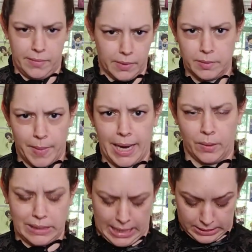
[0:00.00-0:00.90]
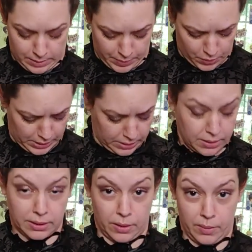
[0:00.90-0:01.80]
It's my own tank top underneath
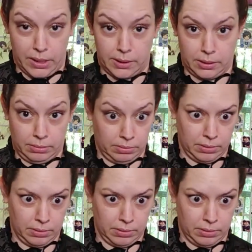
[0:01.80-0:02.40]
because otherwise